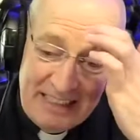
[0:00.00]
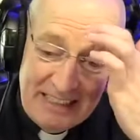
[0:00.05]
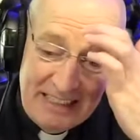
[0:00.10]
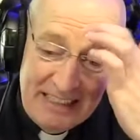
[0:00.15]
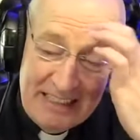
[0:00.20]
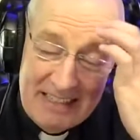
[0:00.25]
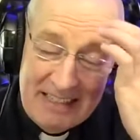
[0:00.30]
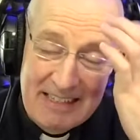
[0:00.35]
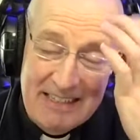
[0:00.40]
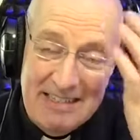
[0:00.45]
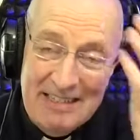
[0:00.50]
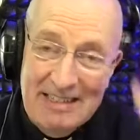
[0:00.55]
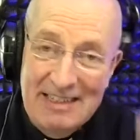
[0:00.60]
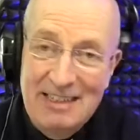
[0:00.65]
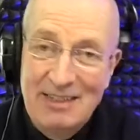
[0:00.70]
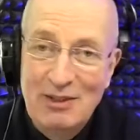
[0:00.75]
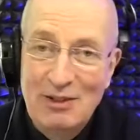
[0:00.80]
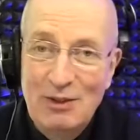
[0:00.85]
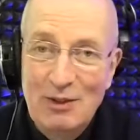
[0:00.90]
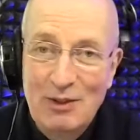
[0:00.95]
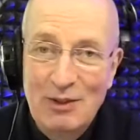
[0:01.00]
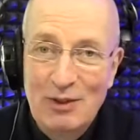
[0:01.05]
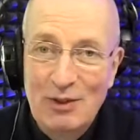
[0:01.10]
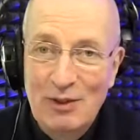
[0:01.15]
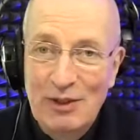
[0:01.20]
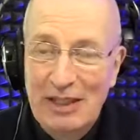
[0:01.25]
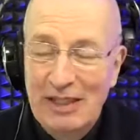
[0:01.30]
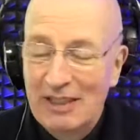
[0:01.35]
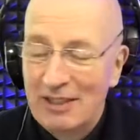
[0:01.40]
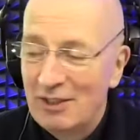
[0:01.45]
Again, as I say, do
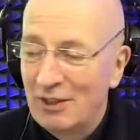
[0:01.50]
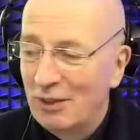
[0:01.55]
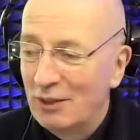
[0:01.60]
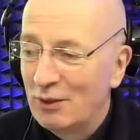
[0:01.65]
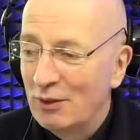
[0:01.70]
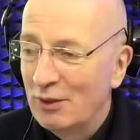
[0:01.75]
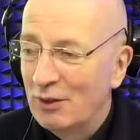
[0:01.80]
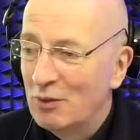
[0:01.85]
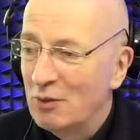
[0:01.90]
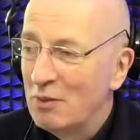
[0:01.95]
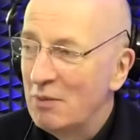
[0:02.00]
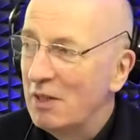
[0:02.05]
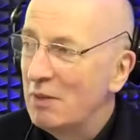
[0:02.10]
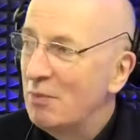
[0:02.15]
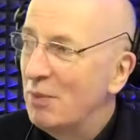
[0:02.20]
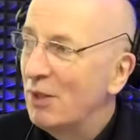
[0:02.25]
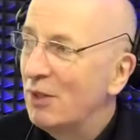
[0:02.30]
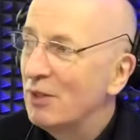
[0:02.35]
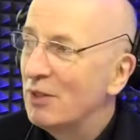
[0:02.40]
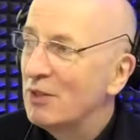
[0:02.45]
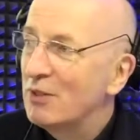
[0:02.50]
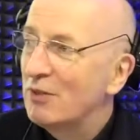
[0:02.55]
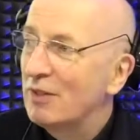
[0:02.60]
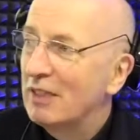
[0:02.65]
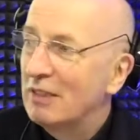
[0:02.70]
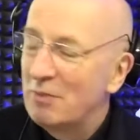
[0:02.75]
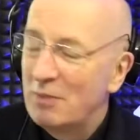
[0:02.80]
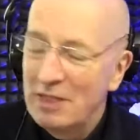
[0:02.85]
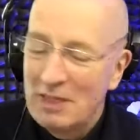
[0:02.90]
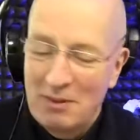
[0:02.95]
get in touch with us. We might pause for a
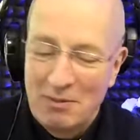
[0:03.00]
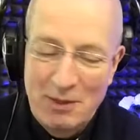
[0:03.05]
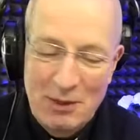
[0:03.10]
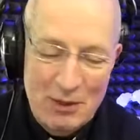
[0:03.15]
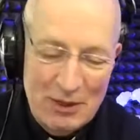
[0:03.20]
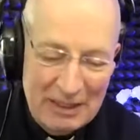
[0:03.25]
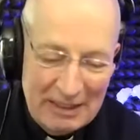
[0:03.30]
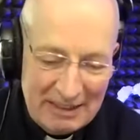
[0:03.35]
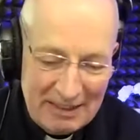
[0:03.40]
little piece of music.